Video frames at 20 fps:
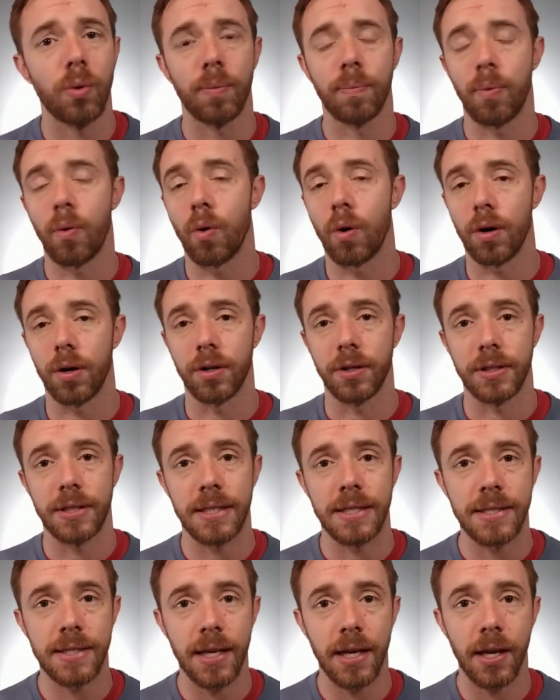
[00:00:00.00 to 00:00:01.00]
important
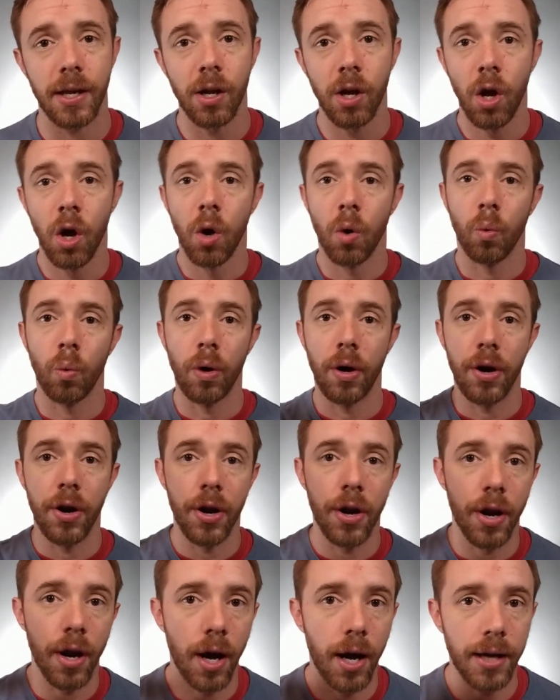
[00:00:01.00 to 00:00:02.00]
to say, we're
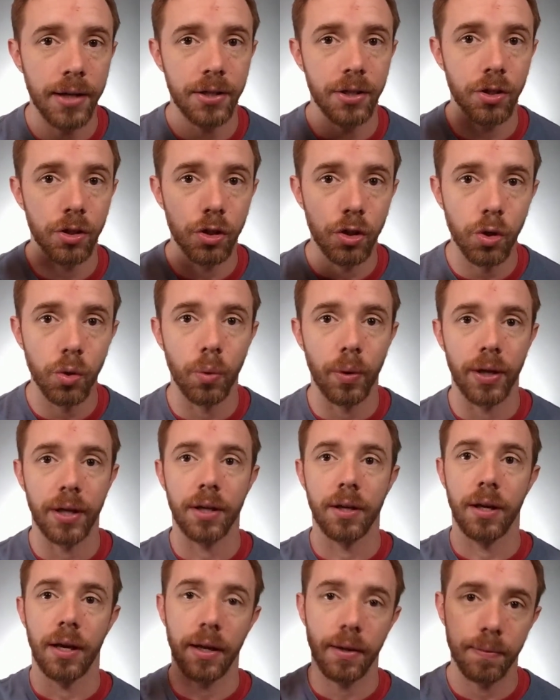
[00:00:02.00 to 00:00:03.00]
not
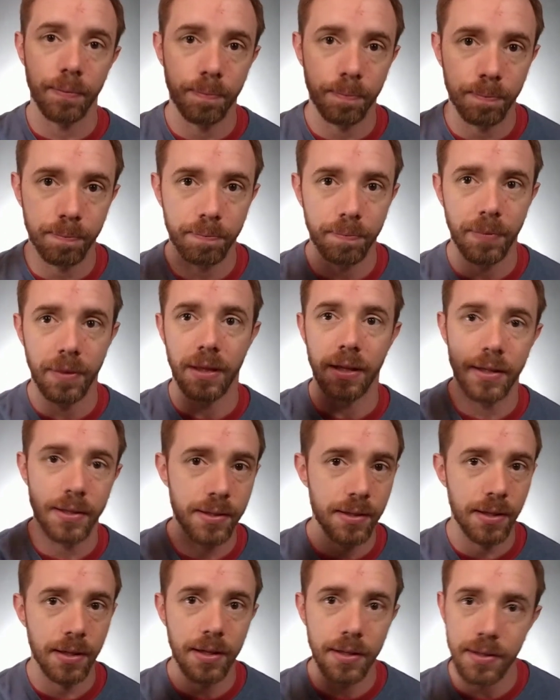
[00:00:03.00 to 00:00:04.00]
doing
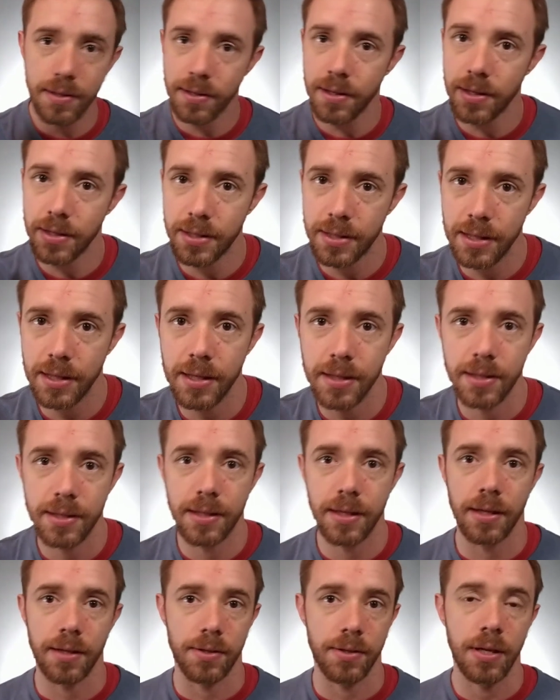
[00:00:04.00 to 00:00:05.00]

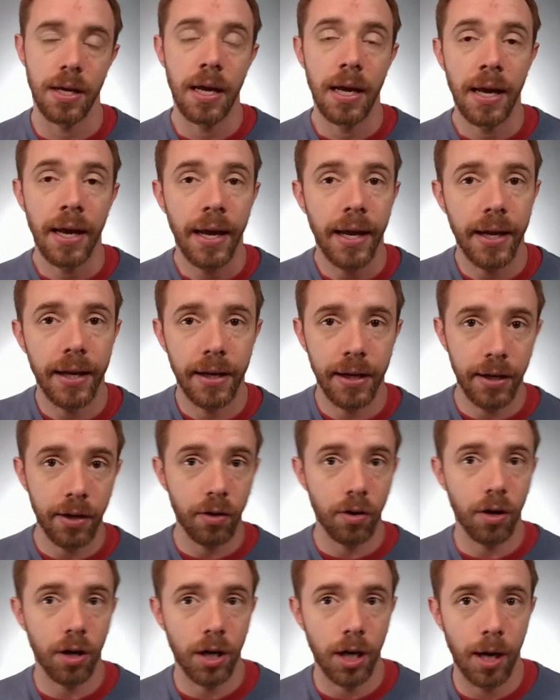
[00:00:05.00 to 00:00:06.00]
this. And
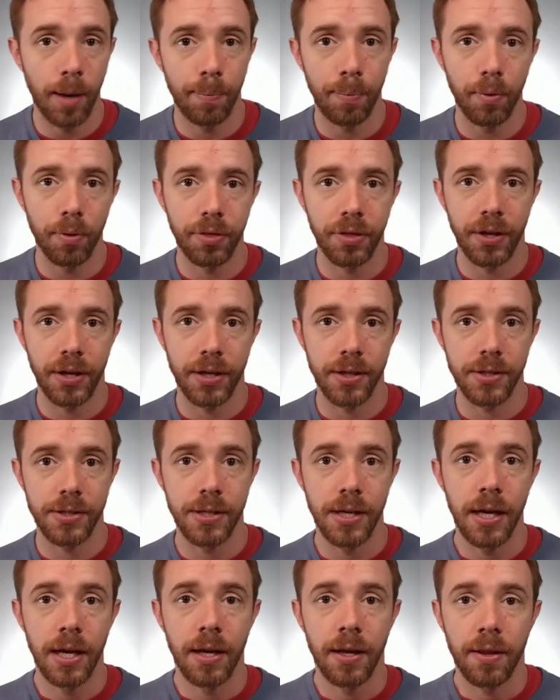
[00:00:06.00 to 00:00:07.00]
here are a couple
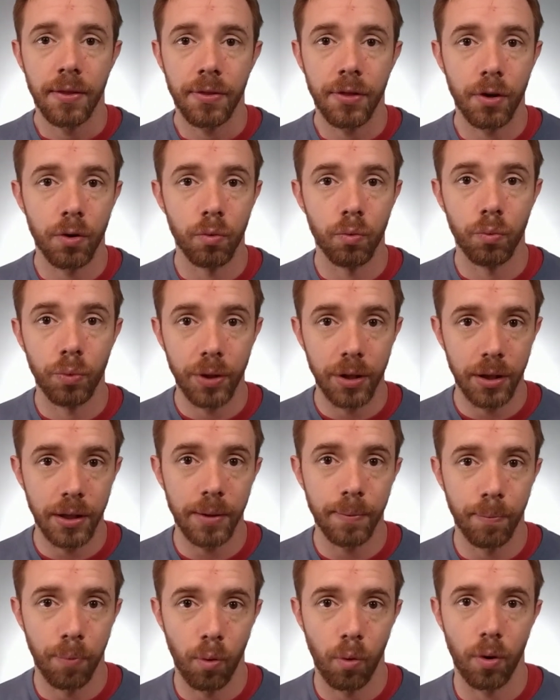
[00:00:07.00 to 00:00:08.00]
things that are
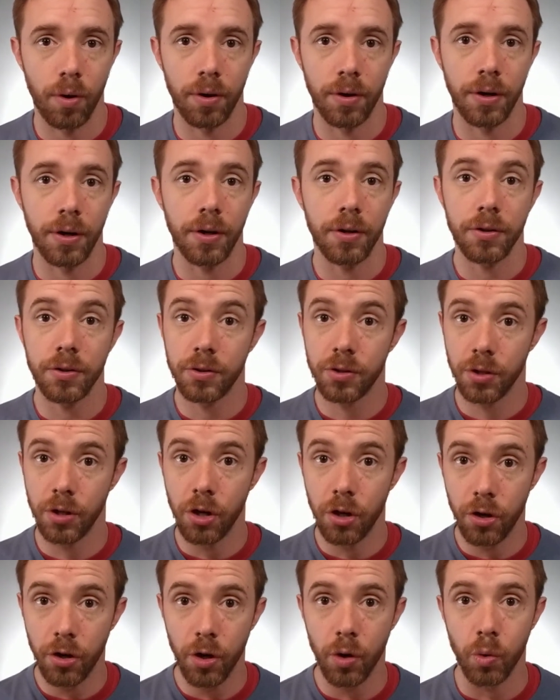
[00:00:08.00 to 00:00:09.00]
really important to
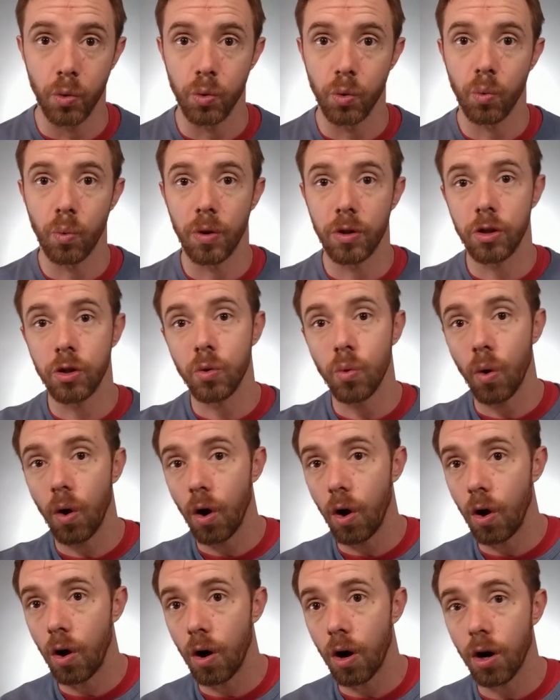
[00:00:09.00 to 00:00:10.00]
note whether you
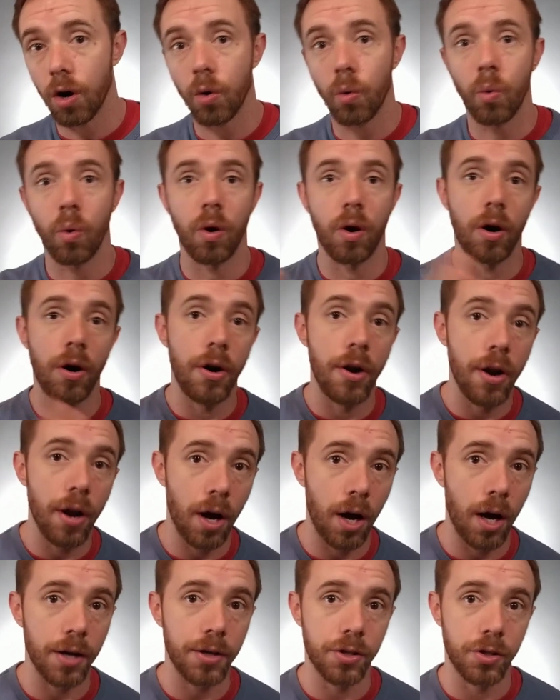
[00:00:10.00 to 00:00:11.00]
are or are
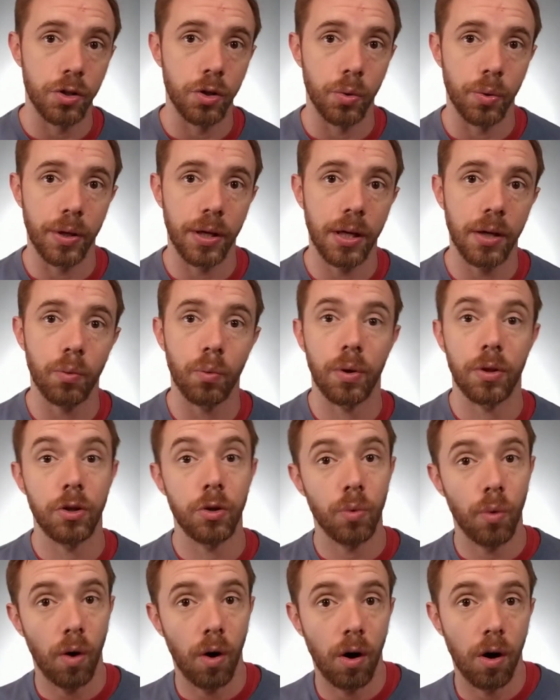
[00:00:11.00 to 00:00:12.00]
not doing it, whether
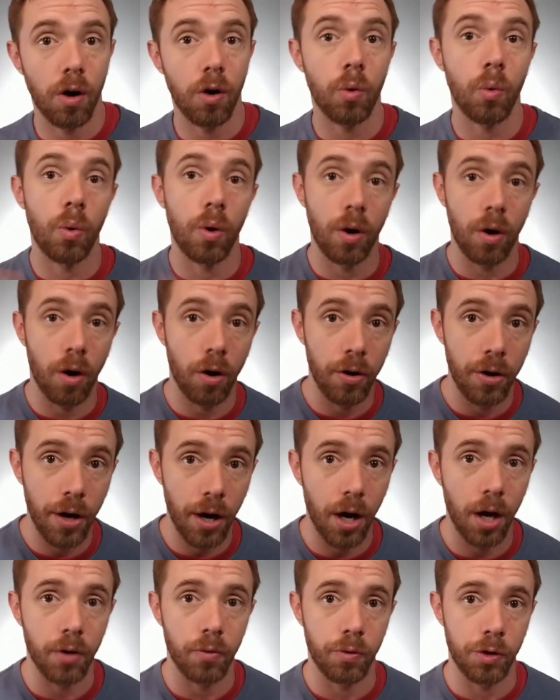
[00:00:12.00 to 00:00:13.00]
you are or are
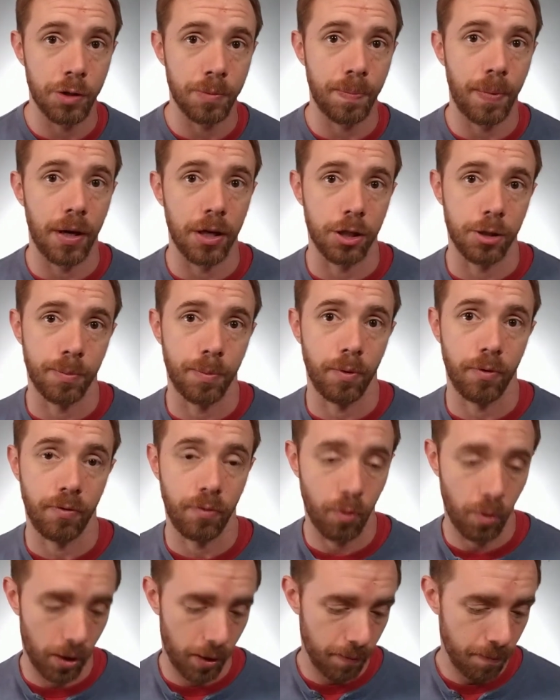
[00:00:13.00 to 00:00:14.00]
not responsible
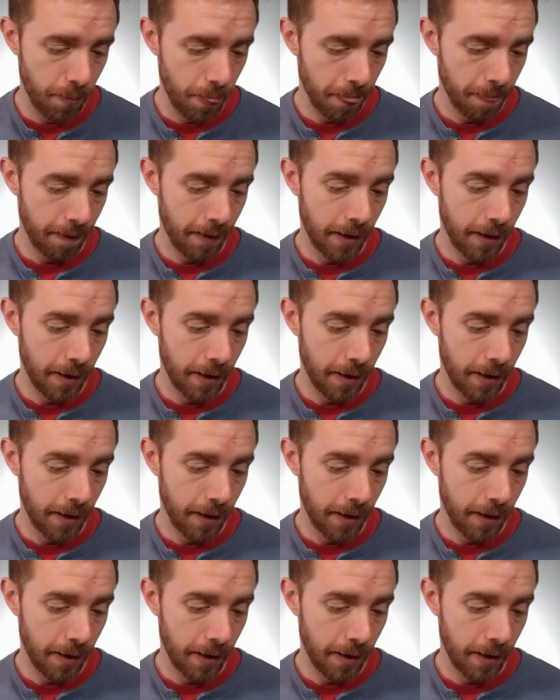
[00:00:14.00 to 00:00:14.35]
for it.